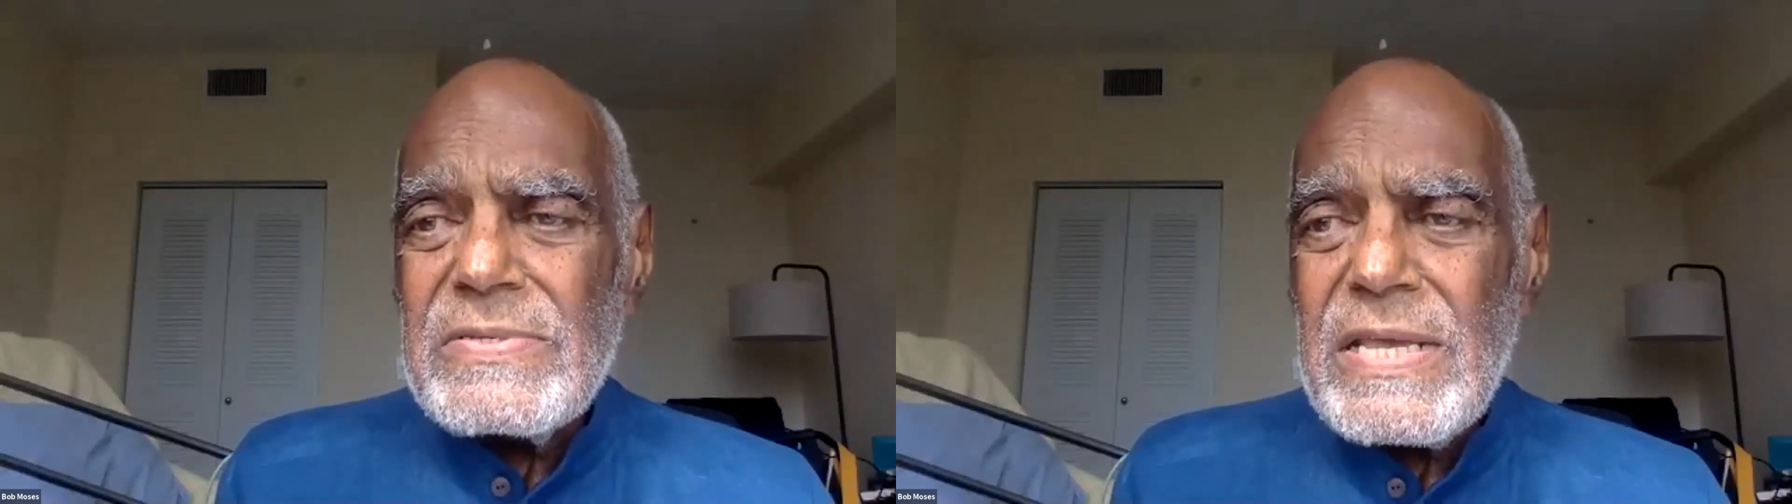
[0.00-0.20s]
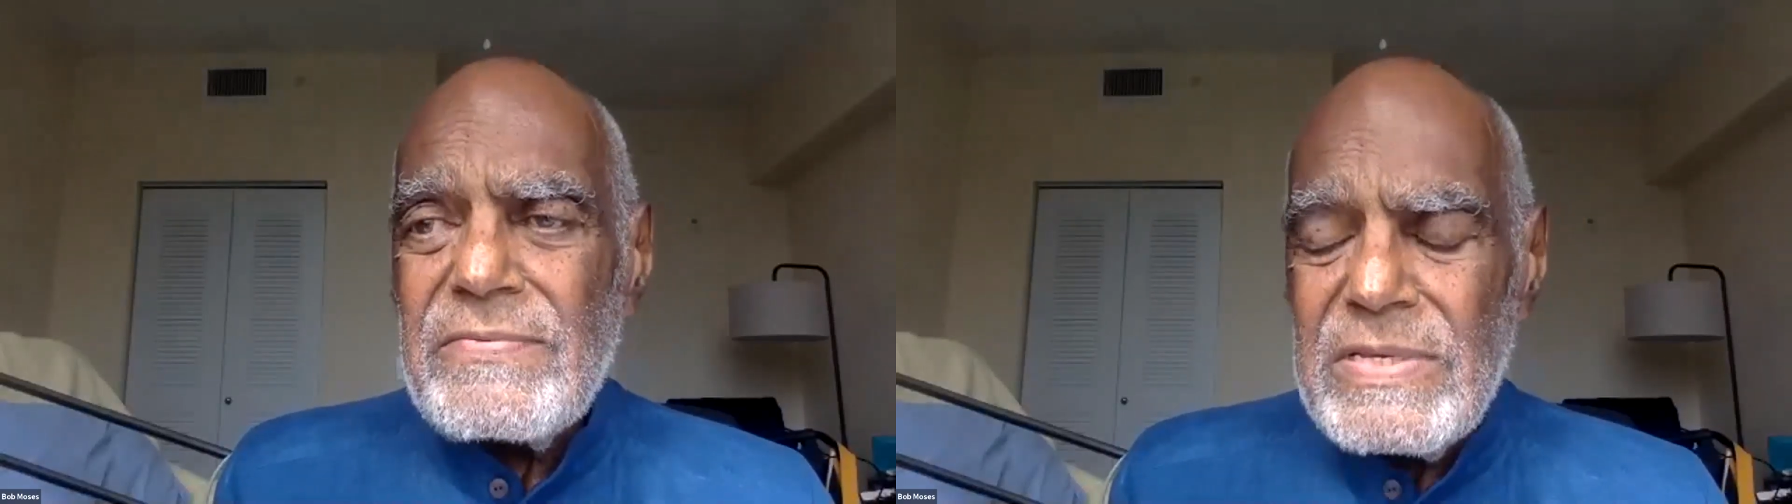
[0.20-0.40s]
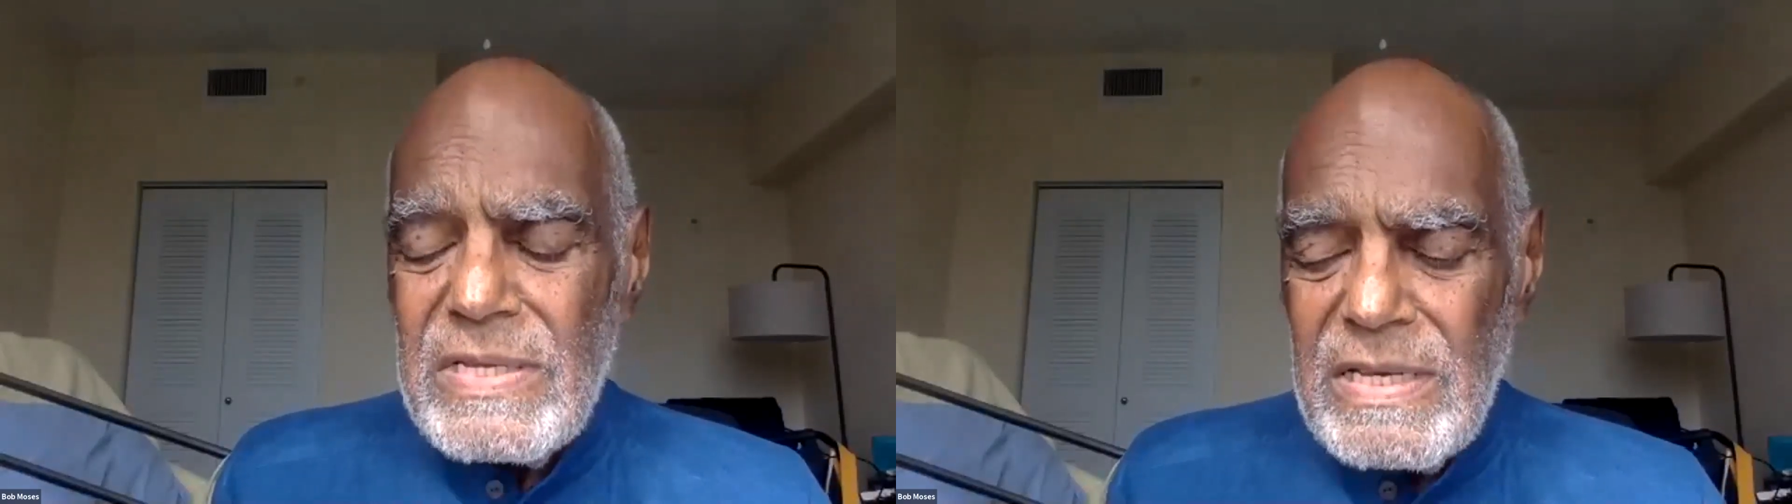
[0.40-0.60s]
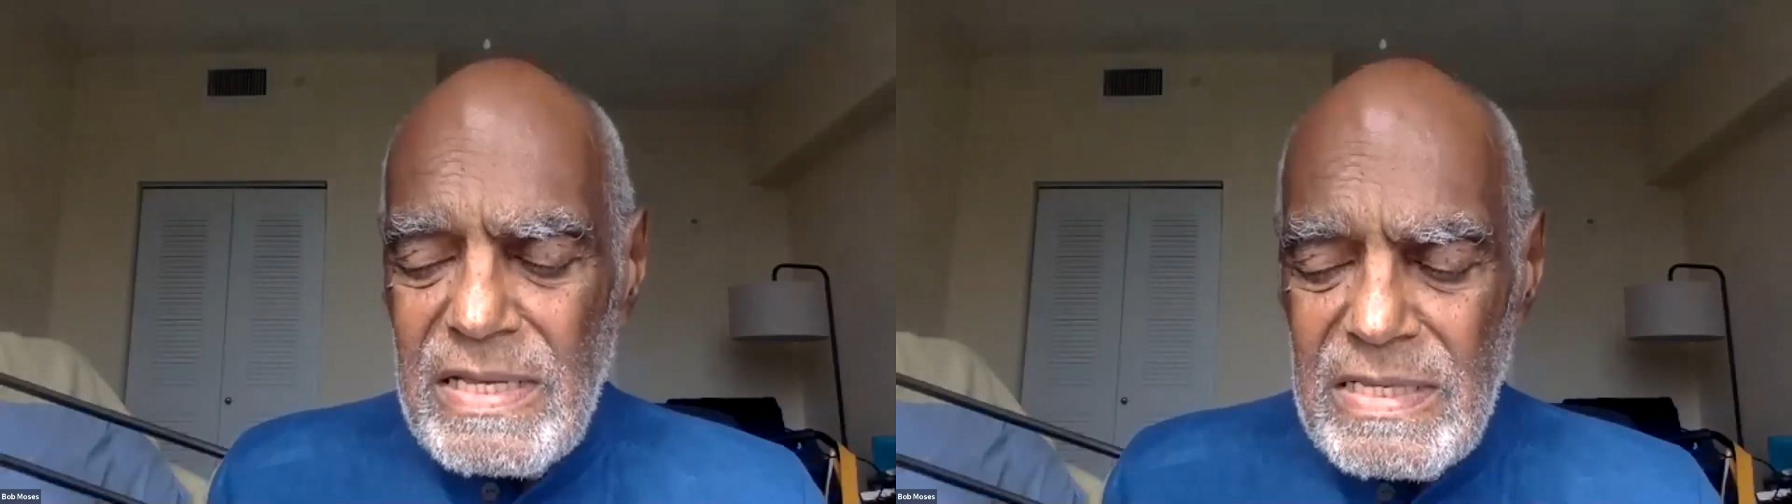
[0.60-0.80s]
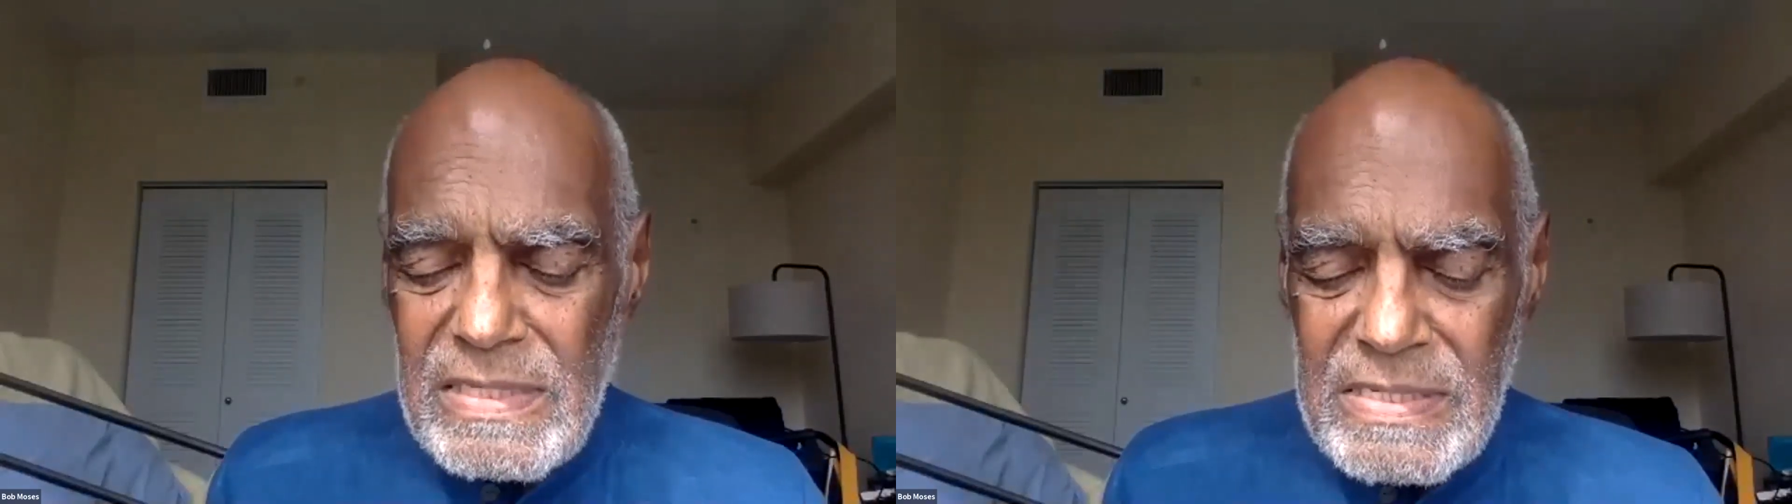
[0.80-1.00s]

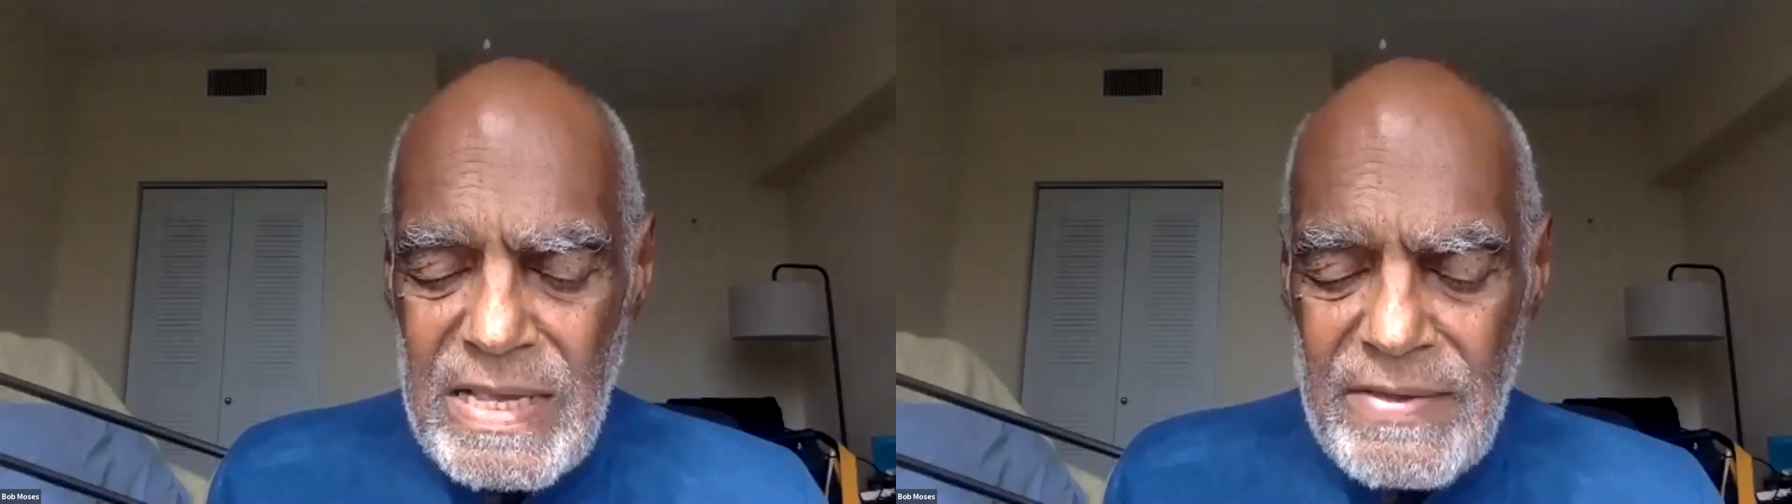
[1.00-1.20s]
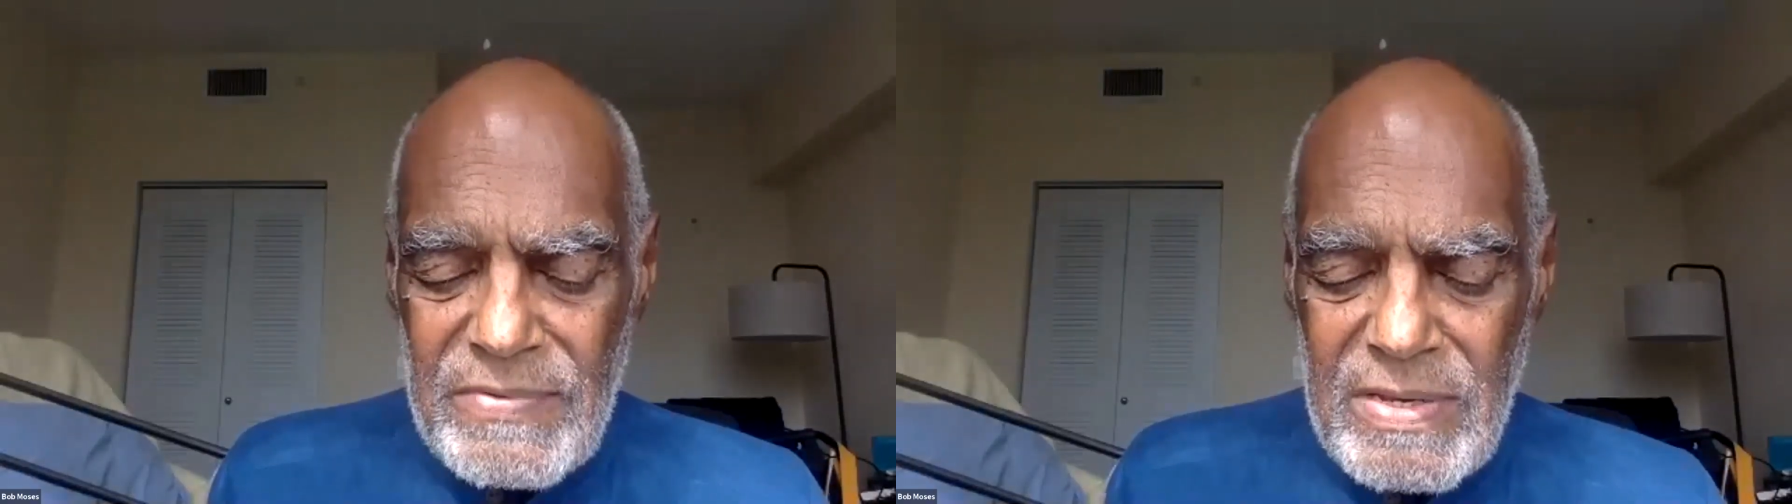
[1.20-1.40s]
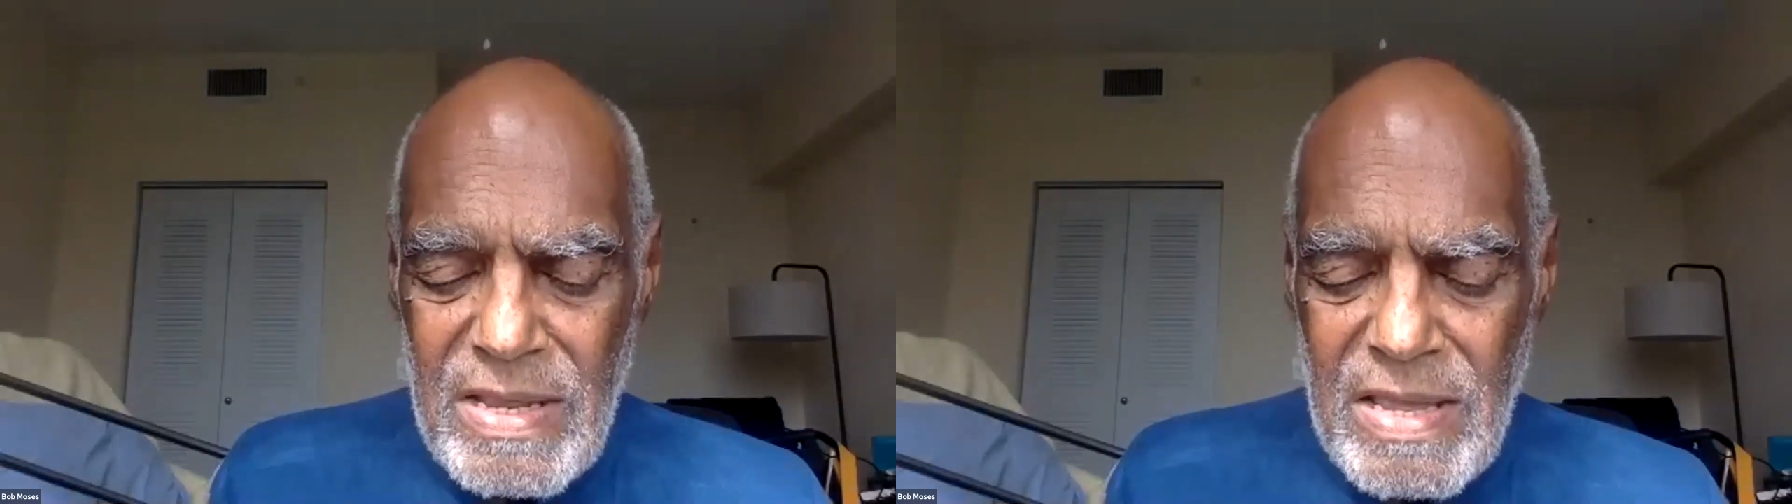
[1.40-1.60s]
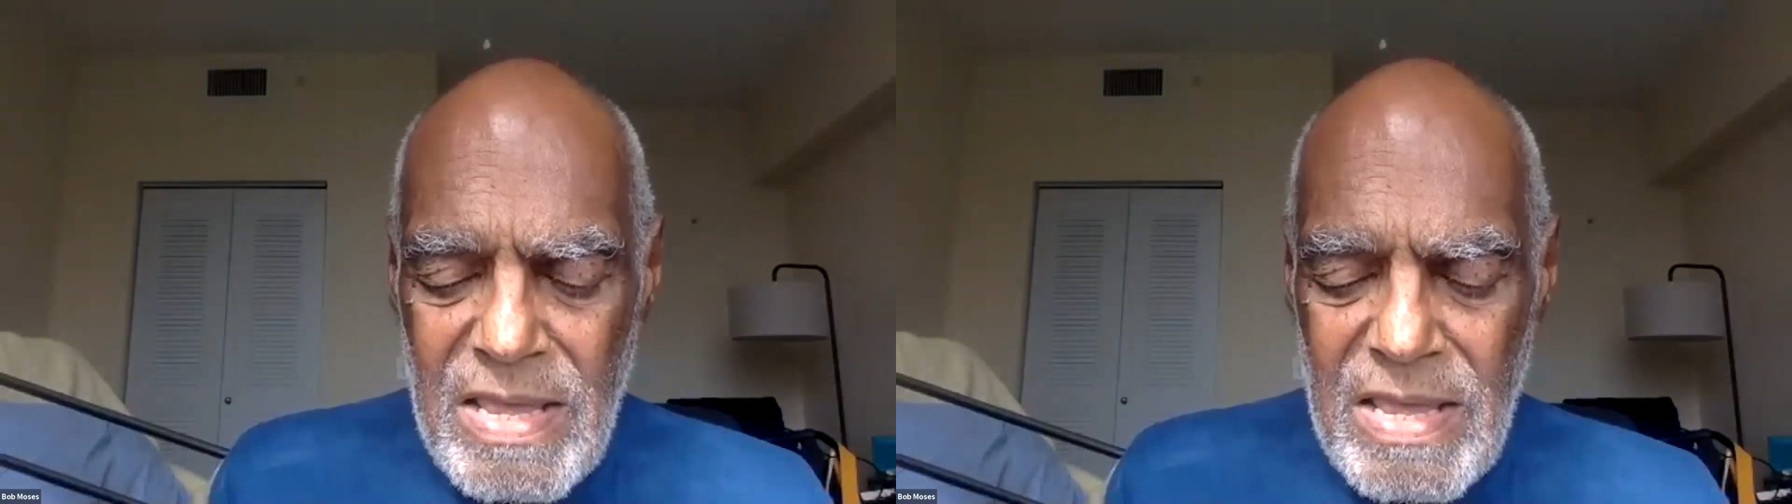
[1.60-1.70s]
1787,